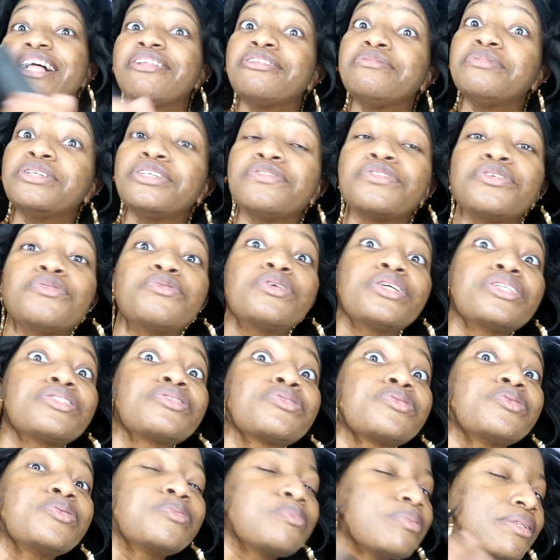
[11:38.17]
Play with me if you
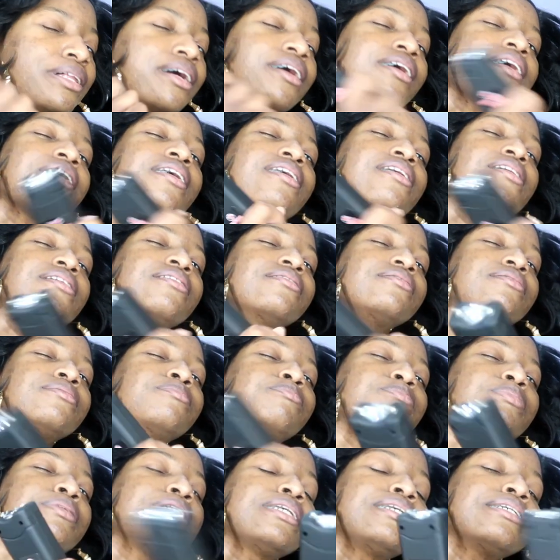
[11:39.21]
want to. Play.
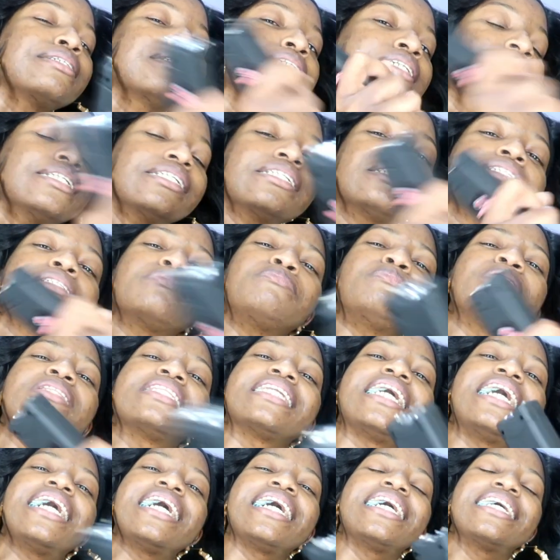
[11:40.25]
Play. Just
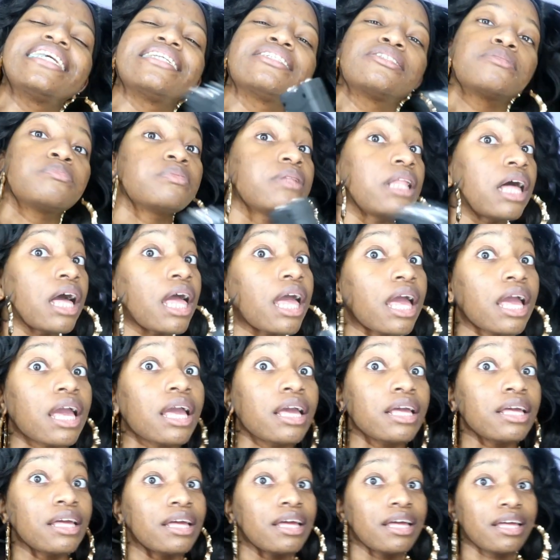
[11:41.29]
play. Just
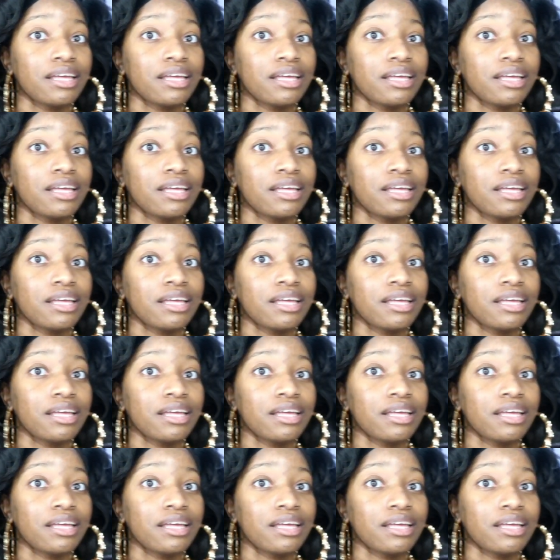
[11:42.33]
play.